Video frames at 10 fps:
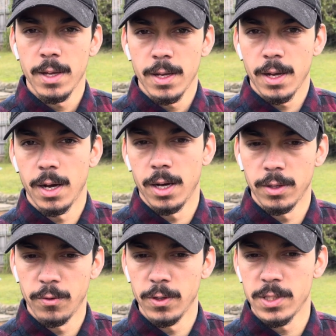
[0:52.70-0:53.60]
The
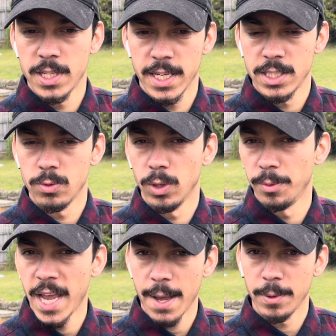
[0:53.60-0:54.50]
first test will be
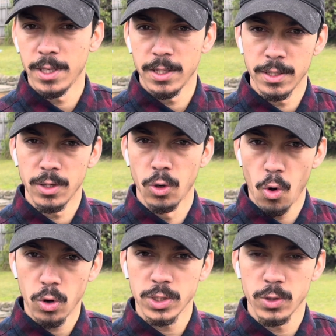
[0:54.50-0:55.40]
happening in
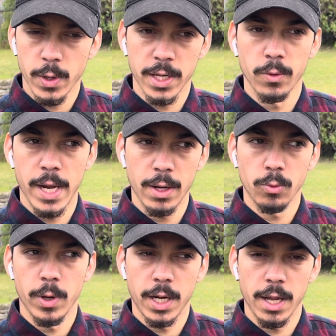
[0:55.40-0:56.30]
Lord's Cricket Ground.
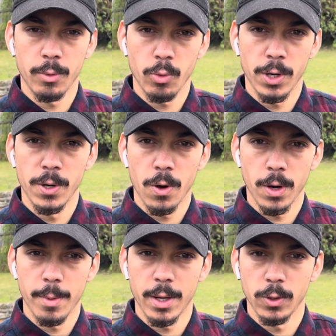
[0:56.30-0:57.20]
Well, everyone knows
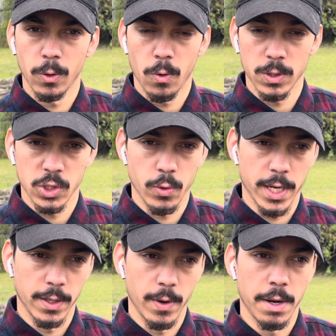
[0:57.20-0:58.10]
about the Lord's
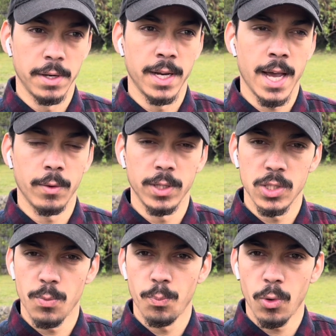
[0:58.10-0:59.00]
Cricket Ground and how it is
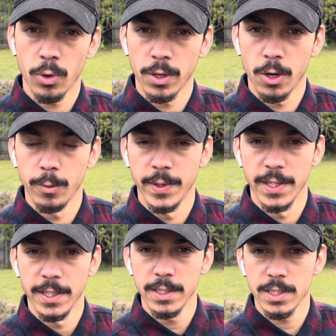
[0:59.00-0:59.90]
important over the
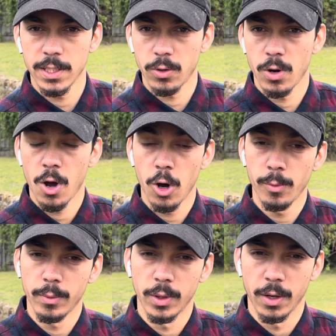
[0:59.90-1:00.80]
years, the home
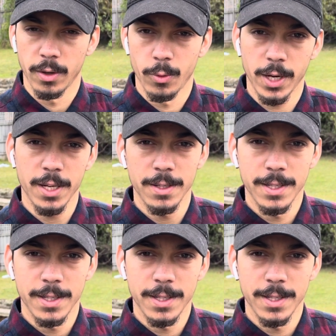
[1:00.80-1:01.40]
of the cricket.